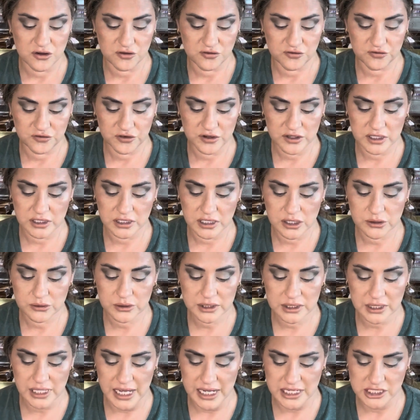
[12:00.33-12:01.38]
For the
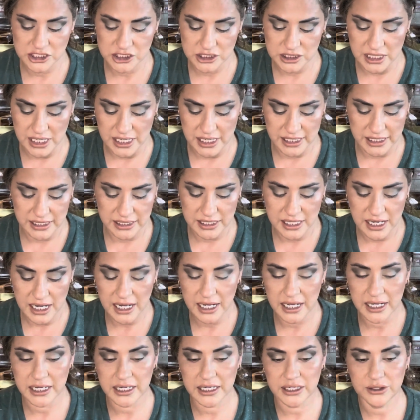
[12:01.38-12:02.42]
lower lash line,
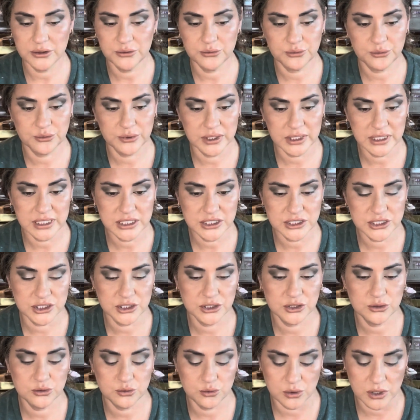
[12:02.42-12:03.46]
I really
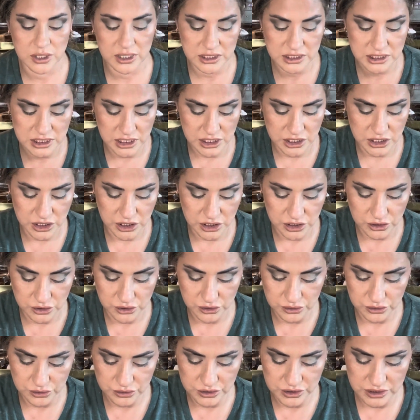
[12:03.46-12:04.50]
do want to
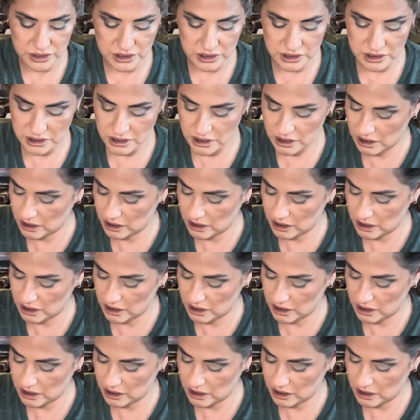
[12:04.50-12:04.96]
use